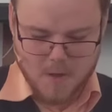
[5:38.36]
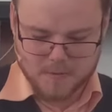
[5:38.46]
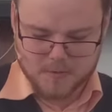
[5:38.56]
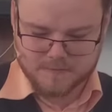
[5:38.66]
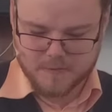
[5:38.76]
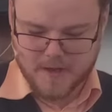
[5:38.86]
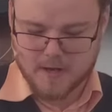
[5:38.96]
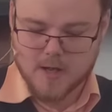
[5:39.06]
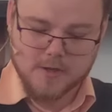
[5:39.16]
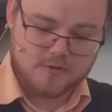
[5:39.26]
others for
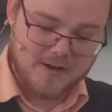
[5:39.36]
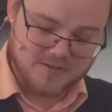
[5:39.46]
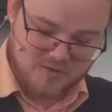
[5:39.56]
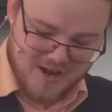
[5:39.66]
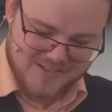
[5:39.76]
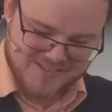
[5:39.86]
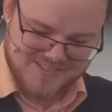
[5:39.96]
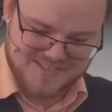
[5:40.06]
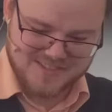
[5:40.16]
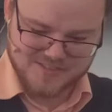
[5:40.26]
their
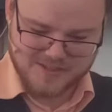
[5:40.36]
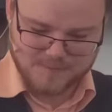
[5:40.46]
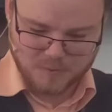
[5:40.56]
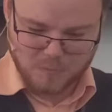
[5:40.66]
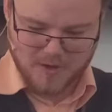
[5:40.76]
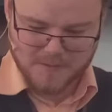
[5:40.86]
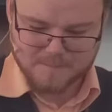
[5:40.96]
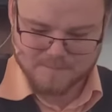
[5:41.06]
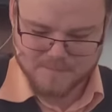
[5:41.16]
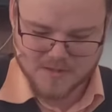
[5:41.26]
transgressions, there's a different
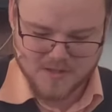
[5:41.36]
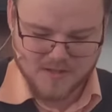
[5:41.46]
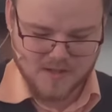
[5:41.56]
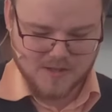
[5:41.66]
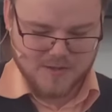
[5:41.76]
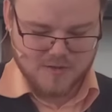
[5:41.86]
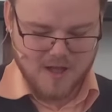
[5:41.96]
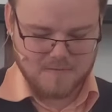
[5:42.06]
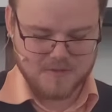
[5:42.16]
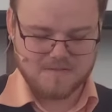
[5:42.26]
word, your
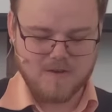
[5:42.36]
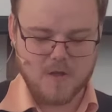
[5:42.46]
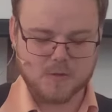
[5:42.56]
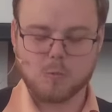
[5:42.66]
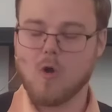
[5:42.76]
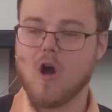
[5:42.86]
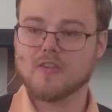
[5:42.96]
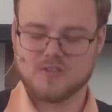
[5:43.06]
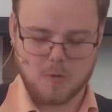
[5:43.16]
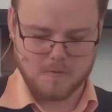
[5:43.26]
heavenly Father will
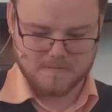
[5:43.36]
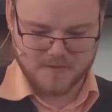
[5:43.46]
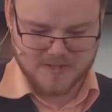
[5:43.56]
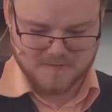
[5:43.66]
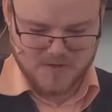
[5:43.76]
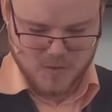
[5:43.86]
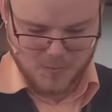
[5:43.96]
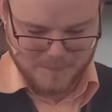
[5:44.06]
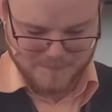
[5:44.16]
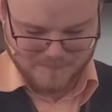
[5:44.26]
also forgive
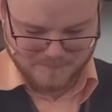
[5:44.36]
you.